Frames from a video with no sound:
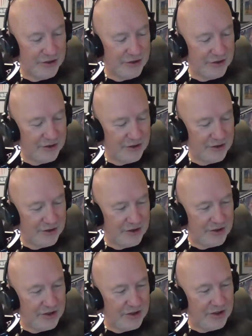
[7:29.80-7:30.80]

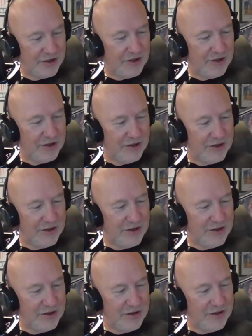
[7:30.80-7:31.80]

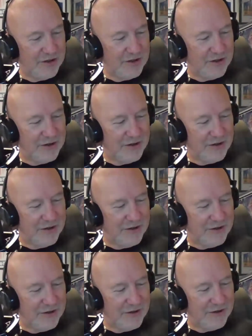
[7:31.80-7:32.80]

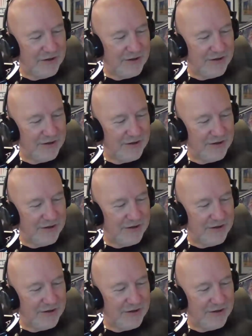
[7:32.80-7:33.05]
No one is speaking in this clip.